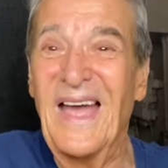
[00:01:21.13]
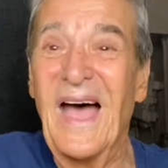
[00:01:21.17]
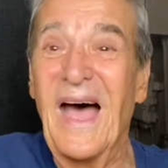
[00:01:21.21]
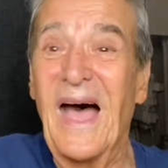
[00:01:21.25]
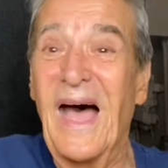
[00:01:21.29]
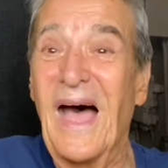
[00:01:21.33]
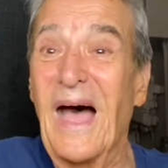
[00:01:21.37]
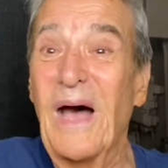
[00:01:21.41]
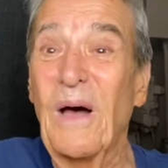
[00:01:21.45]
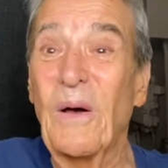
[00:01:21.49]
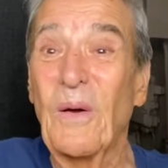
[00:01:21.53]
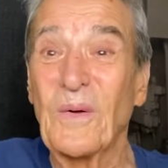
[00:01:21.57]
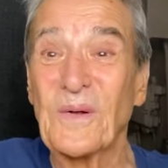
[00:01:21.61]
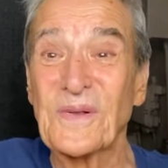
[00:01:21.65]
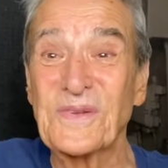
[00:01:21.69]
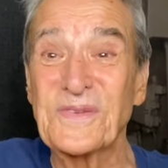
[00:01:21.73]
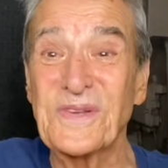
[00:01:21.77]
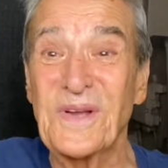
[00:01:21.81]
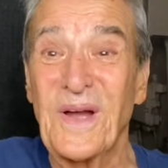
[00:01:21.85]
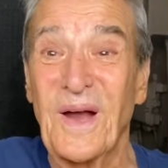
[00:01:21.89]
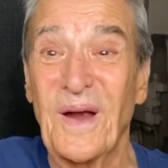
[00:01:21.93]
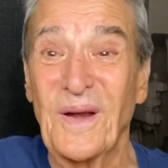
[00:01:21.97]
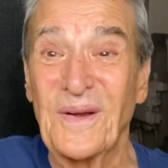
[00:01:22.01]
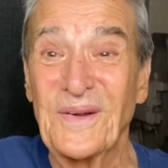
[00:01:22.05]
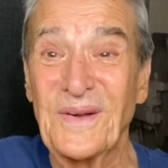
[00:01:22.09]
Owls
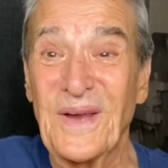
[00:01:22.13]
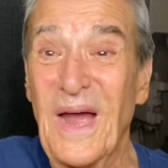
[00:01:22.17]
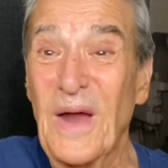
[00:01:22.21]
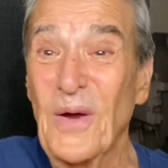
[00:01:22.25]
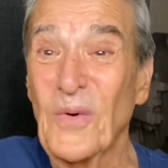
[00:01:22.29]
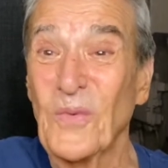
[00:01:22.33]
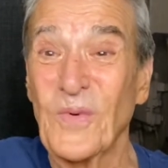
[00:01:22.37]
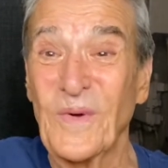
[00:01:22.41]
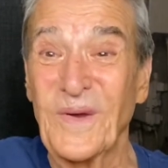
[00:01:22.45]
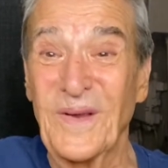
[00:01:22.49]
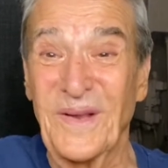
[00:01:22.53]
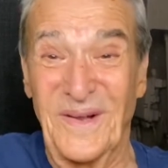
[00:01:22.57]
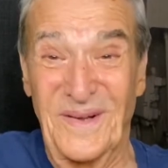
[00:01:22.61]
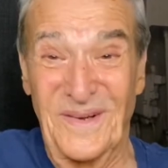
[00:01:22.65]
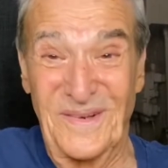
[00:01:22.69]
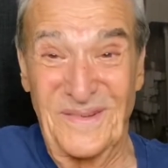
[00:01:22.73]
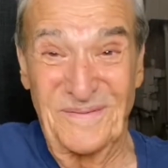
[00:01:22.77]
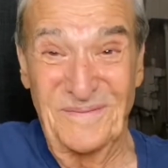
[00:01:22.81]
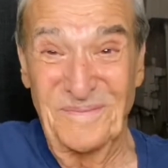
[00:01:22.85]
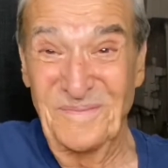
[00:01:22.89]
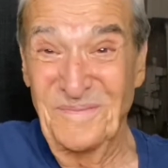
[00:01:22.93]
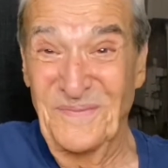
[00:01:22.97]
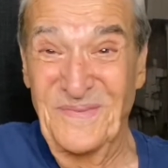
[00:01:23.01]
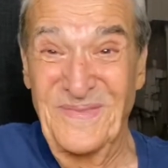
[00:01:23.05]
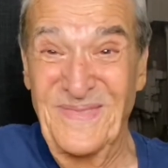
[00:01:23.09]
are not real.
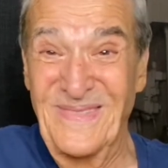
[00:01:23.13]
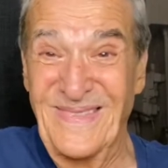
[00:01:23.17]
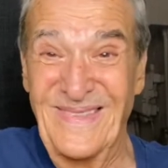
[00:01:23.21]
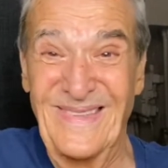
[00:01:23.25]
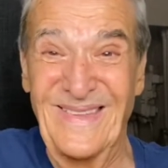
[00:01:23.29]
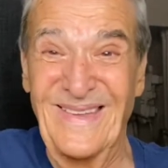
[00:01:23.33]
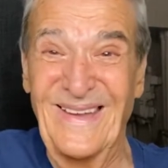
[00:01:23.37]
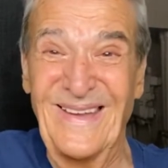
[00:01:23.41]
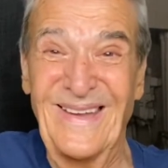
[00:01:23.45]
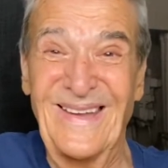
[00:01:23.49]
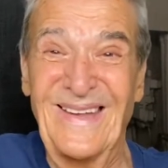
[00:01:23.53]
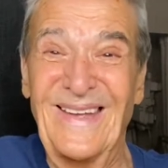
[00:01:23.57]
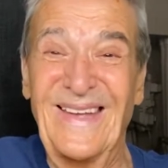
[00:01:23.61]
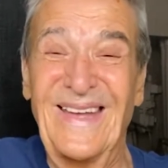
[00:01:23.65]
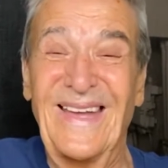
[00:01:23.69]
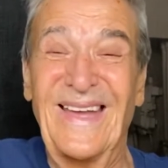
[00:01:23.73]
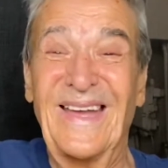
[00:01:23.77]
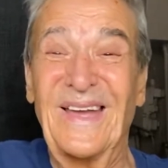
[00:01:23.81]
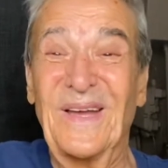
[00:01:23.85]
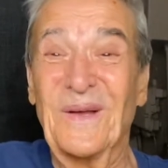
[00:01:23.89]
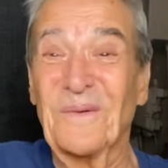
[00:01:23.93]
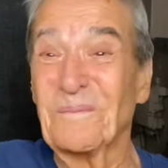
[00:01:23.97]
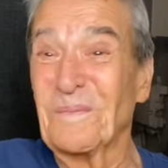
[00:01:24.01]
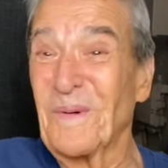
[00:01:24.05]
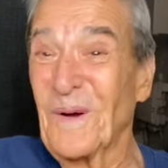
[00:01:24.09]

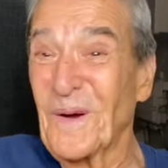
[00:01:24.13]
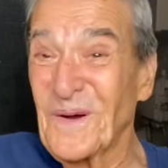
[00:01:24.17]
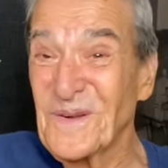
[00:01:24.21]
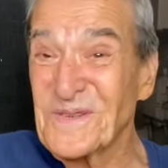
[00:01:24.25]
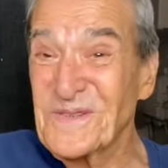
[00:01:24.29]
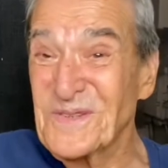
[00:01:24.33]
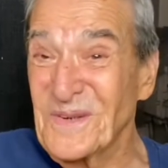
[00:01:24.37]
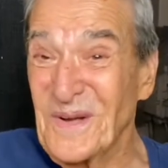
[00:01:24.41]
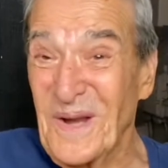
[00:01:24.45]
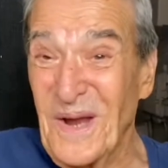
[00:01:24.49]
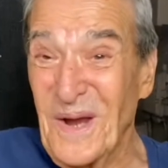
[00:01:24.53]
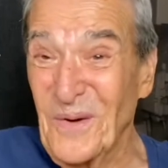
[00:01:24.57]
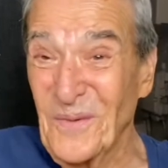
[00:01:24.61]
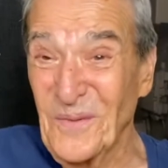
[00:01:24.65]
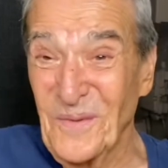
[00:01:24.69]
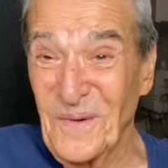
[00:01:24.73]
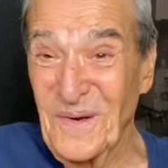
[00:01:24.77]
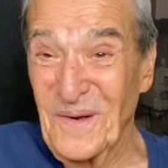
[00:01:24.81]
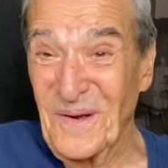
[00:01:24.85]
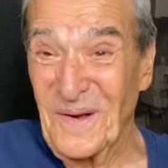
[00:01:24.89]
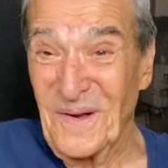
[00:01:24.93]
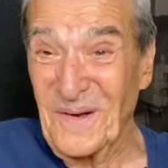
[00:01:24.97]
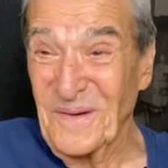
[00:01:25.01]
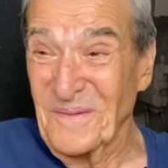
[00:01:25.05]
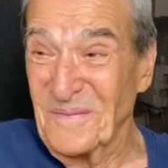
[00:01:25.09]
Birds are not
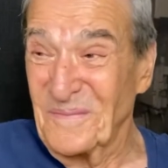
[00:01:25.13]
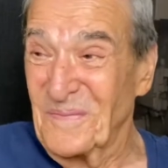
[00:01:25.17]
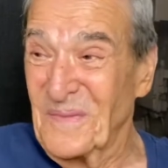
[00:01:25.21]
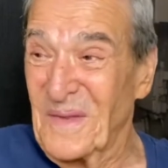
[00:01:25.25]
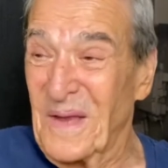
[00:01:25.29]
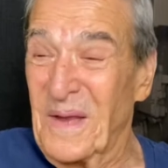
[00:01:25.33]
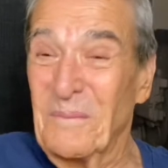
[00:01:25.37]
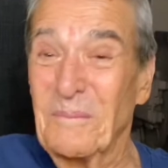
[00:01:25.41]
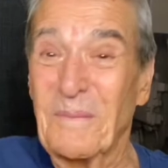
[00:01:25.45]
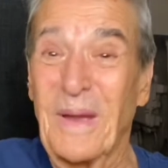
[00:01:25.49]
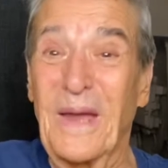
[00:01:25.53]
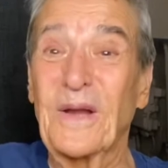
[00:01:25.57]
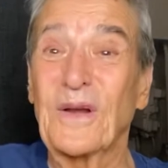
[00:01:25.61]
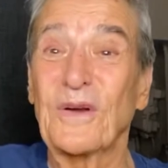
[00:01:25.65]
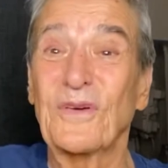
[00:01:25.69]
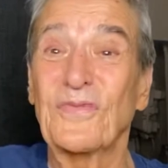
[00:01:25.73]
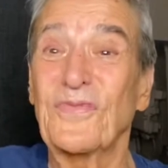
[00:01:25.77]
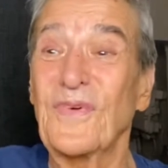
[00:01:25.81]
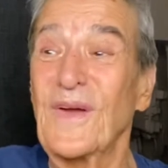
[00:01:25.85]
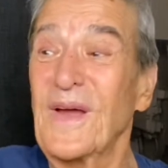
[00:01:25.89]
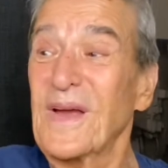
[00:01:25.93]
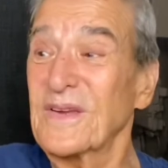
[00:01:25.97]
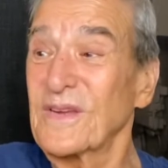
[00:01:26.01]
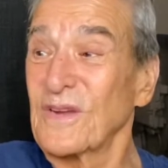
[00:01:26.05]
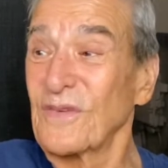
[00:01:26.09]
real. Matter of
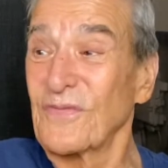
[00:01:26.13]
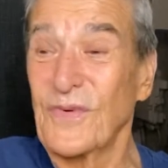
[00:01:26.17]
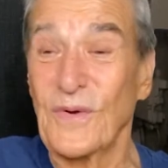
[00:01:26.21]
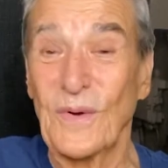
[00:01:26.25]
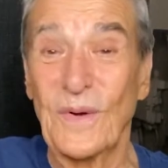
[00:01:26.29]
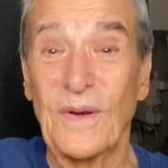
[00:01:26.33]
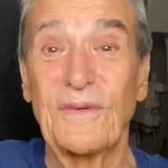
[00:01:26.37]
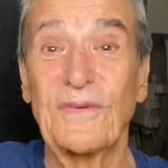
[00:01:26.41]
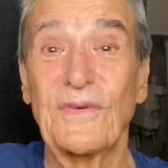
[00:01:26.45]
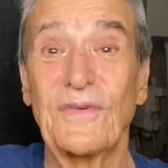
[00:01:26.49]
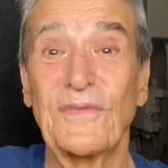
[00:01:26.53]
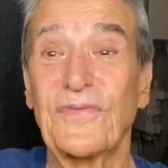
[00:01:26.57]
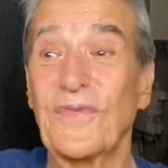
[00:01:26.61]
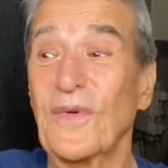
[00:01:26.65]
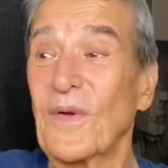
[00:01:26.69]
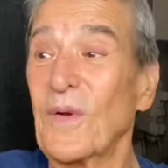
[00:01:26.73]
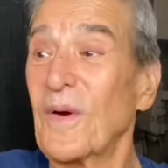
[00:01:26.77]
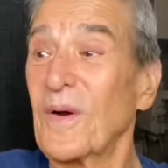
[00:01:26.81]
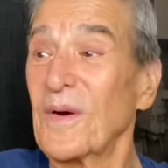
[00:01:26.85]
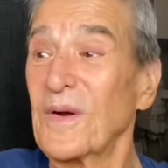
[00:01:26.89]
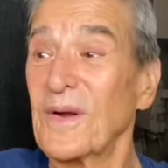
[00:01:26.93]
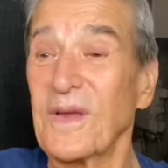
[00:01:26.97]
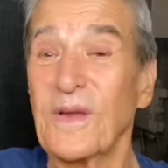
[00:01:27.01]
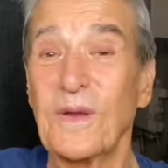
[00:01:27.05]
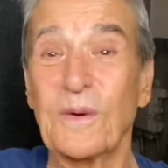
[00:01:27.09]
fact, if you live in
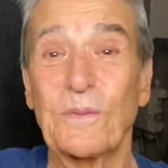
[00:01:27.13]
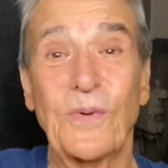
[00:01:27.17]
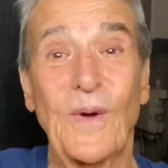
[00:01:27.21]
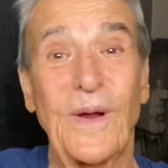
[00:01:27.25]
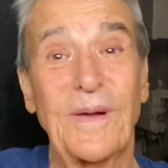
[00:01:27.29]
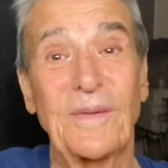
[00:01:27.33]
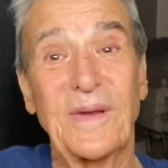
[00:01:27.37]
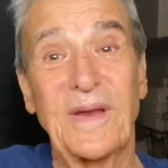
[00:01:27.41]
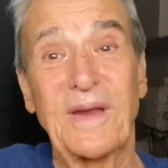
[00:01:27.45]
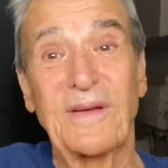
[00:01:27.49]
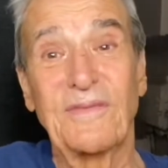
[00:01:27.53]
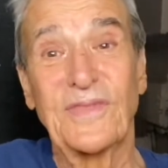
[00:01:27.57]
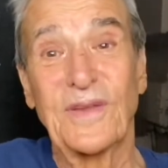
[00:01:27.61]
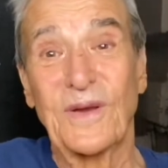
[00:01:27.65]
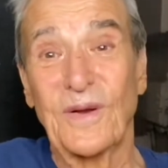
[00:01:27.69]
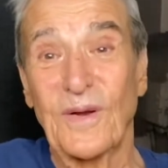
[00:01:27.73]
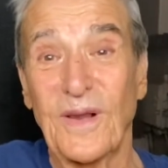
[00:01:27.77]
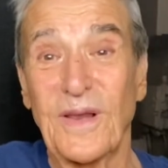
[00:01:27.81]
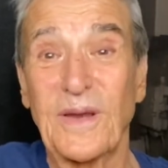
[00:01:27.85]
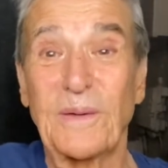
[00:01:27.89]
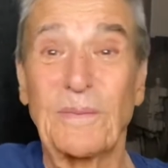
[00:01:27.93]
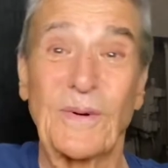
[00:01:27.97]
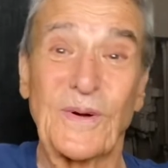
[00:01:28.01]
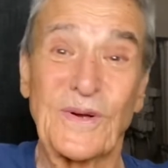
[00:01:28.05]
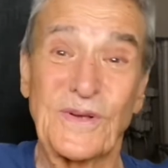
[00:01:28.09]
Florida, you probably have the
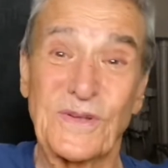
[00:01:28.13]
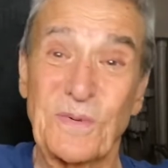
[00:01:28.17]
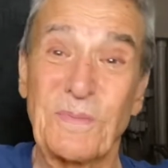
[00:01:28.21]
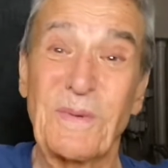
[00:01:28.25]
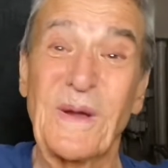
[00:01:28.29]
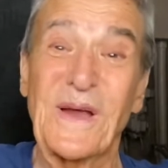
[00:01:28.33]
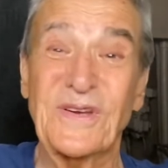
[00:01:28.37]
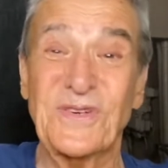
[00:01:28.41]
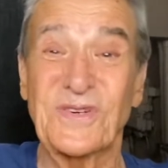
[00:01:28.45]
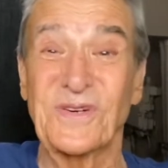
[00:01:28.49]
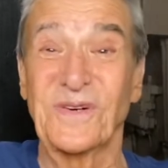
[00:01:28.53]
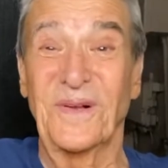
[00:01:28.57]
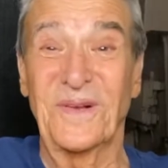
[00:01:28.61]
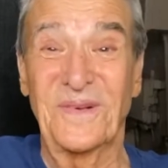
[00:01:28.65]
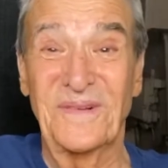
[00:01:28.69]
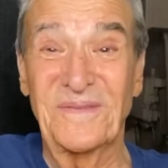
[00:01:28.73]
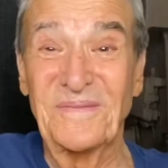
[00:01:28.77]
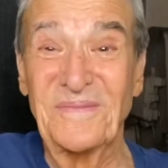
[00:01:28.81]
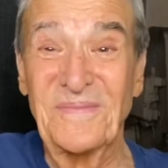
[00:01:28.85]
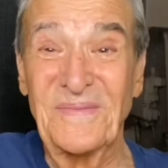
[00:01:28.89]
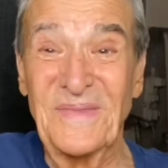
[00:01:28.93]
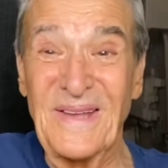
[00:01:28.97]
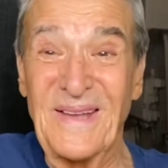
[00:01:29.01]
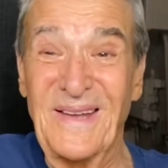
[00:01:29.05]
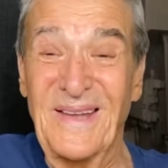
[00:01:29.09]
early bird special,
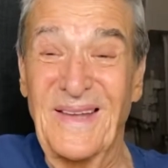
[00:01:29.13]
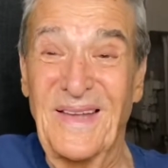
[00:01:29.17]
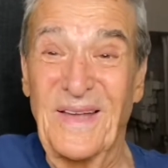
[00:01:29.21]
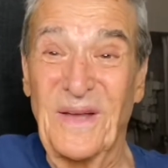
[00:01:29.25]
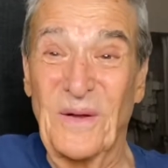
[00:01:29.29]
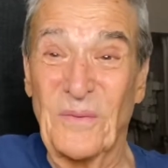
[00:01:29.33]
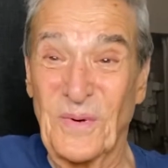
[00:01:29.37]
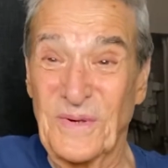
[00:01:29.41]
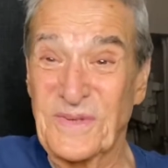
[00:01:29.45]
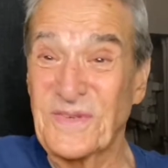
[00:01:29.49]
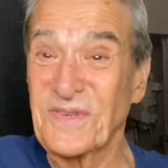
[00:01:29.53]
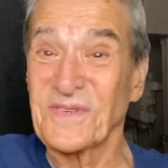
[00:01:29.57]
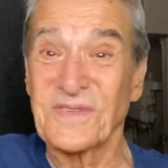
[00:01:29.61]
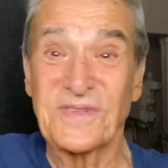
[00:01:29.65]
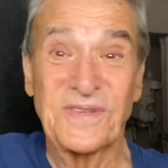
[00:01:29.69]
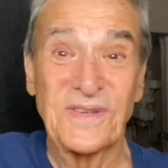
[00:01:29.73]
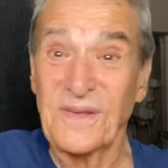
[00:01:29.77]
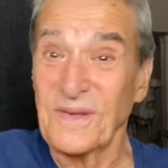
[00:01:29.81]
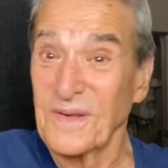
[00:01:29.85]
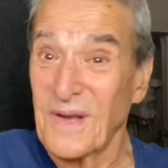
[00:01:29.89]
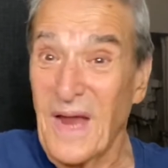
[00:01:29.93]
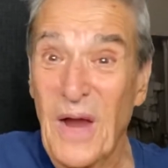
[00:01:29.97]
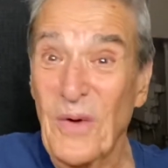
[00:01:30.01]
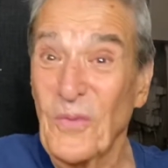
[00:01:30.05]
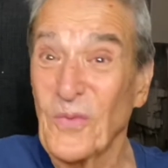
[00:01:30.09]
which is
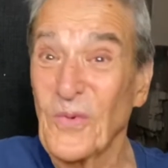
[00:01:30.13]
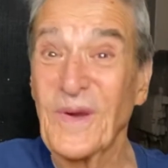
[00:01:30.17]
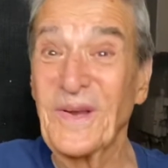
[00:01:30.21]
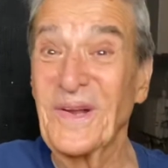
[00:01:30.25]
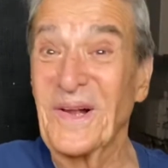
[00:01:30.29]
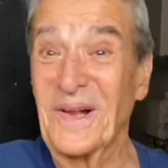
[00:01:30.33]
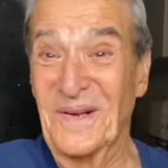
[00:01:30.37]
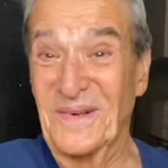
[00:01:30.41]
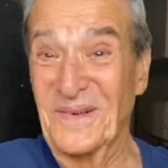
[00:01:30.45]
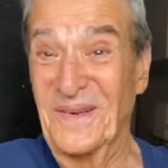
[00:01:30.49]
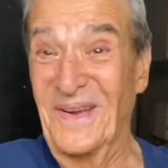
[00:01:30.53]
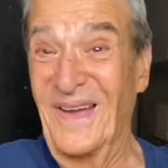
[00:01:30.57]
not real.